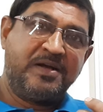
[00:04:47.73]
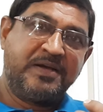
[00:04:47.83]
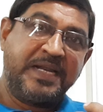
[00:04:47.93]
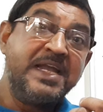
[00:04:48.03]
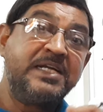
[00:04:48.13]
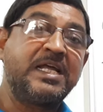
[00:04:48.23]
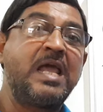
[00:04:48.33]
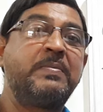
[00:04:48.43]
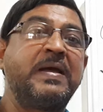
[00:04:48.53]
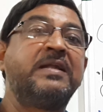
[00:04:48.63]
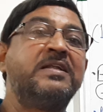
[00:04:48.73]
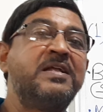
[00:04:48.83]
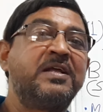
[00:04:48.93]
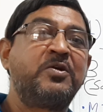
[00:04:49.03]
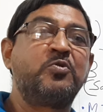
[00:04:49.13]
grain type and
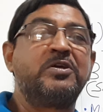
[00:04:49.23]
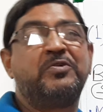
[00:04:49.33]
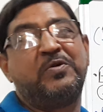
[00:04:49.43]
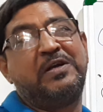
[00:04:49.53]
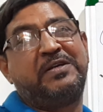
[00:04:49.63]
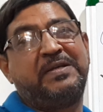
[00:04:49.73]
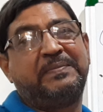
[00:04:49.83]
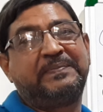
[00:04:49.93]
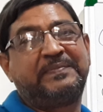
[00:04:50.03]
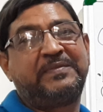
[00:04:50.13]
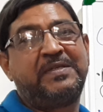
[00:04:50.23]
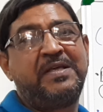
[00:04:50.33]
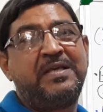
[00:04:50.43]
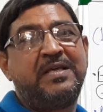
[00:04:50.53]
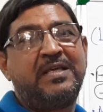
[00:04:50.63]
cooking quality.
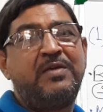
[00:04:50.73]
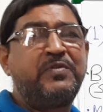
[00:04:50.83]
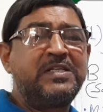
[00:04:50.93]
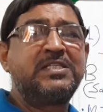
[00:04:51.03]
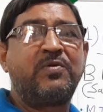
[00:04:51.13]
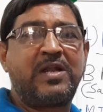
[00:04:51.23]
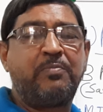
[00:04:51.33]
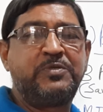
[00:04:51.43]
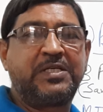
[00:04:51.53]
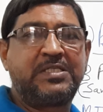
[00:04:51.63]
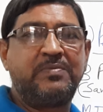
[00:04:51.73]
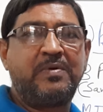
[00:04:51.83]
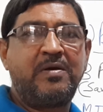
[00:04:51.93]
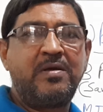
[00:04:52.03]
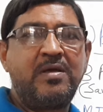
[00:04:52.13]
If it is our objective,
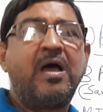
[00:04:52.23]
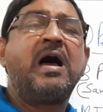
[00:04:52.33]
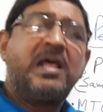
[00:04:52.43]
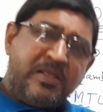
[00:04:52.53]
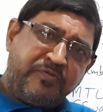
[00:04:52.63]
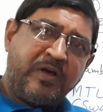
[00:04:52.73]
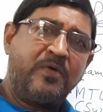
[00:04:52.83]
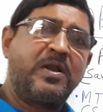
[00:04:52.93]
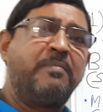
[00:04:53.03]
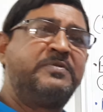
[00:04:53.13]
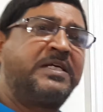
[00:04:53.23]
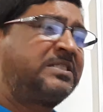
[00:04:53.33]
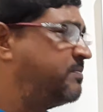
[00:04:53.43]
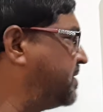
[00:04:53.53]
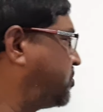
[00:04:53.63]
or if our
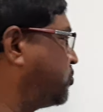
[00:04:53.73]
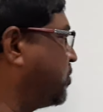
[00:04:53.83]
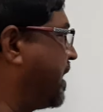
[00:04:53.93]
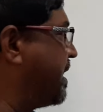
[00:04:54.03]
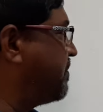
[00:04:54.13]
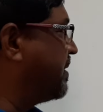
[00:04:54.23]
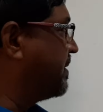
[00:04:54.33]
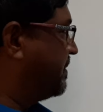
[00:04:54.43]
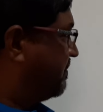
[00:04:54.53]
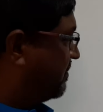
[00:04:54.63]
objective is to have